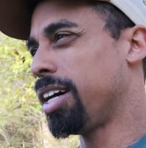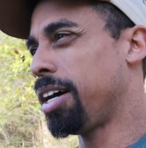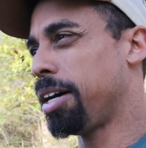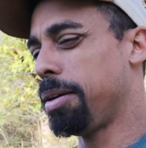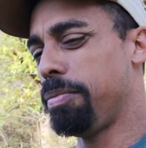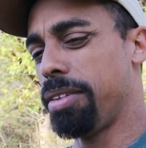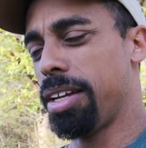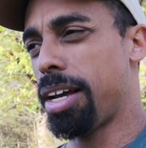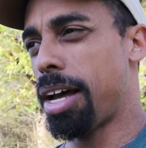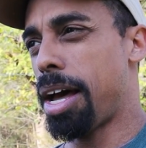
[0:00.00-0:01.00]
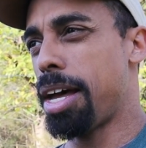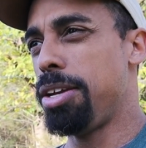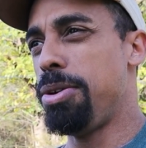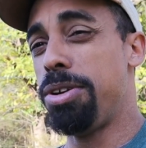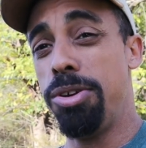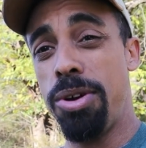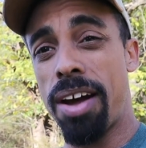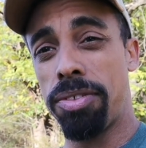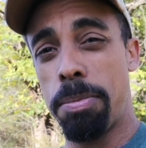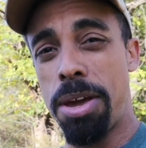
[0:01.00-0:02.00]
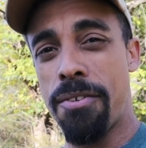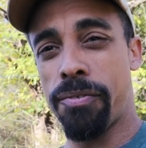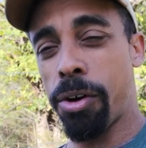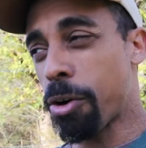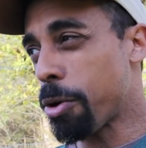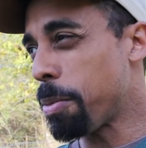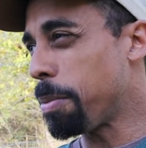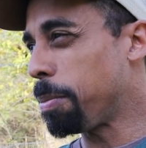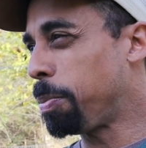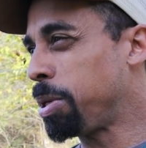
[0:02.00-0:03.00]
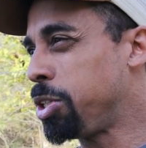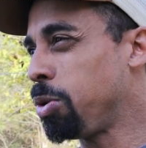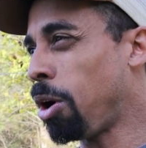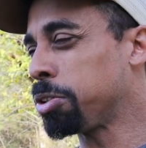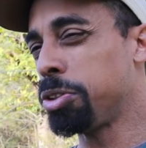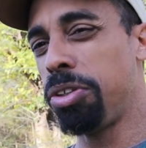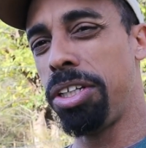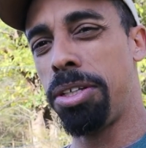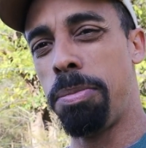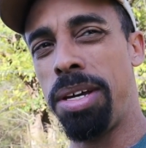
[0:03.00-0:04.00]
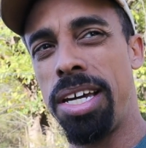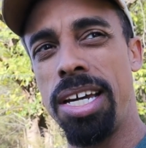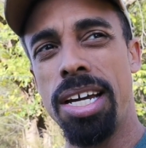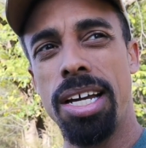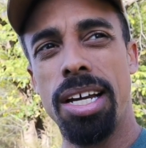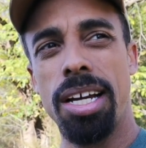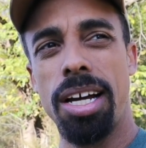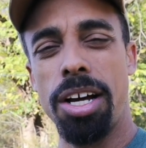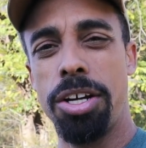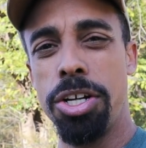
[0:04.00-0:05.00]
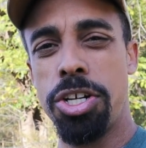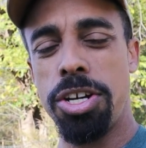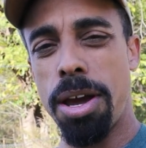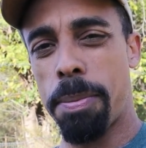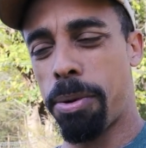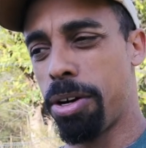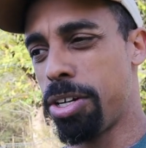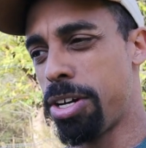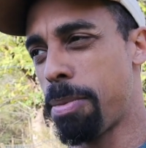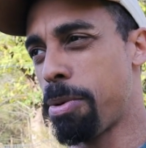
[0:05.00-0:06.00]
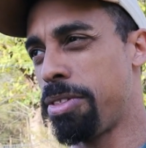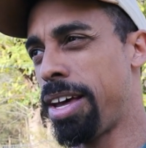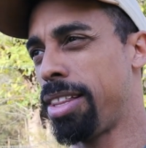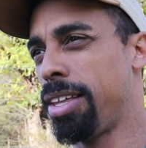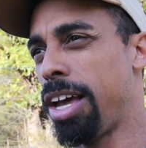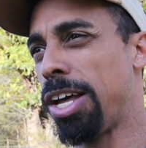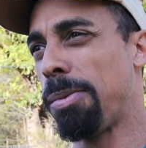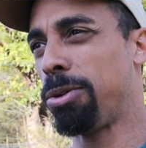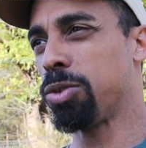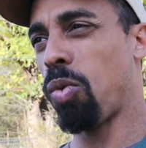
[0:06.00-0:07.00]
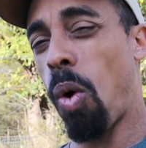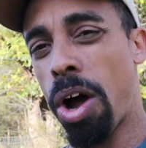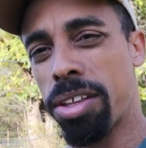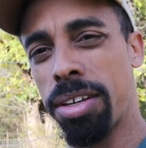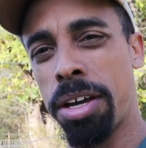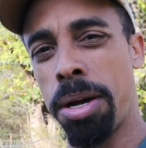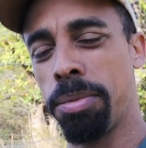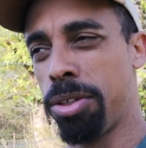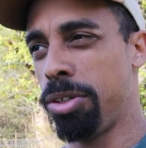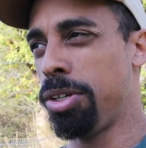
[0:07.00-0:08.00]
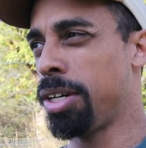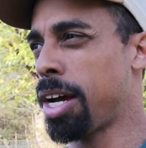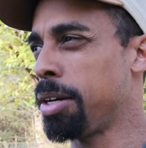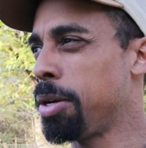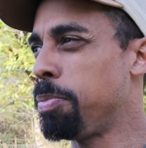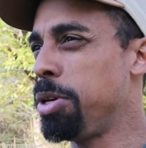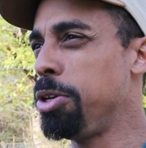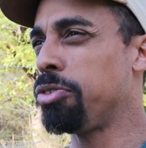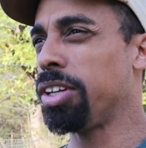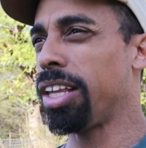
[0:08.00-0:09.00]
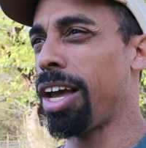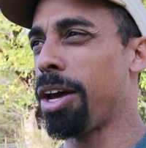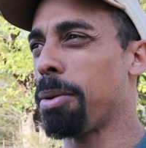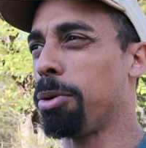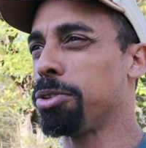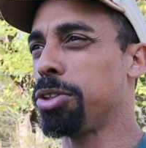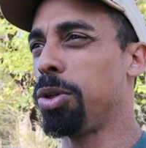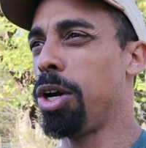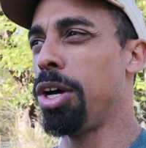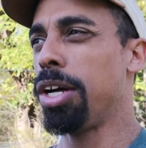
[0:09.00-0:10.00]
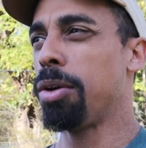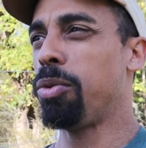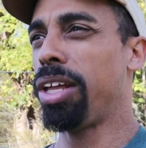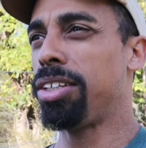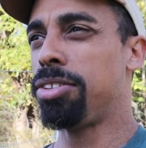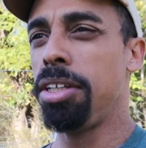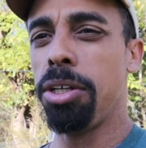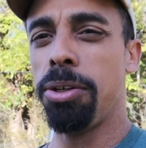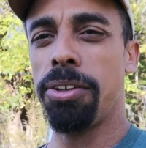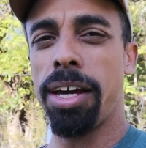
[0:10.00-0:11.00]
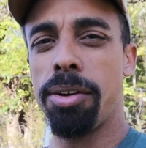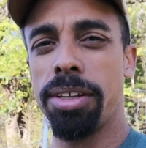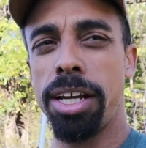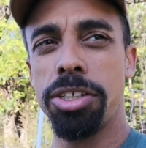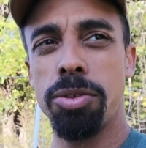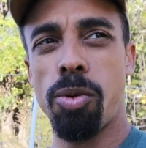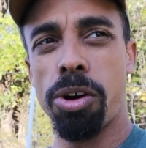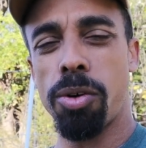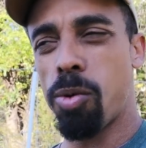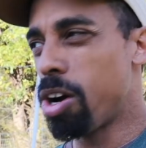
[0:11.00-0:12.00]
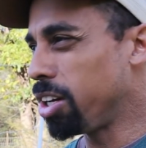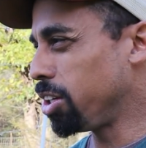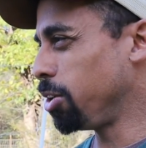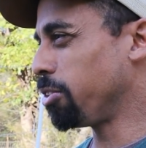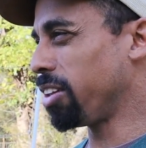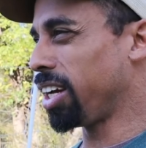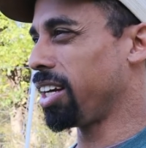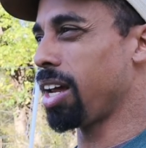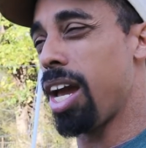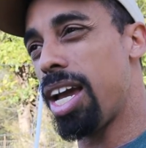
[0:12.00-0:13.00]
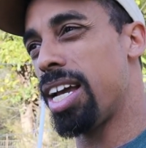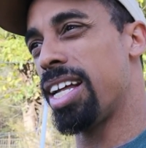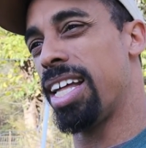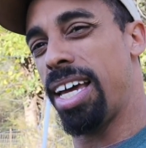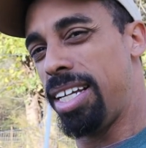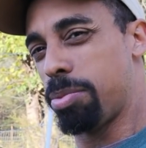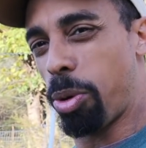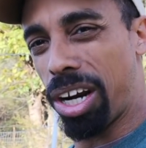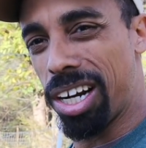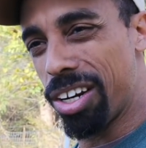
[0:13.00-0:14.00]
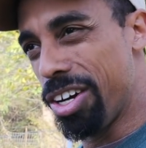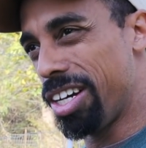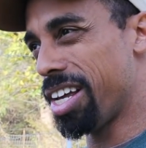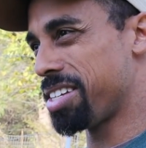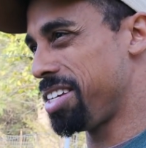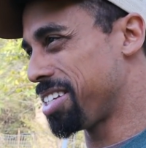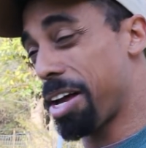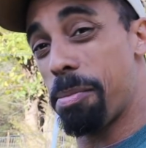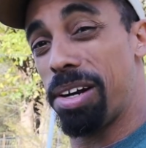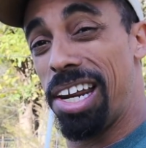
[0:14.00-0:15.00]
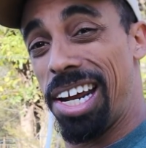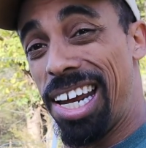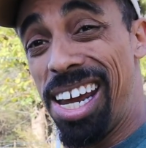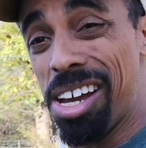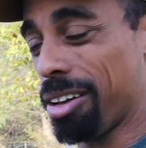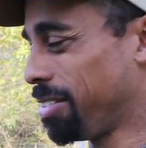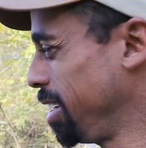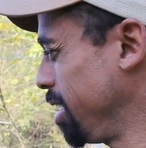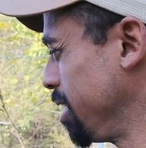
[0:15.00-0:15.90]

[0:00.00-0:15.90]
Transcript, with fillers: um, uh, you do have to be firm, but you also need to be a good shepherd, a shepherd that the animals want to come to. You're not abusing the animals. You, when they see you, they, they should want to run to you thinking, hey, he's bringing goodness. He's coming to give.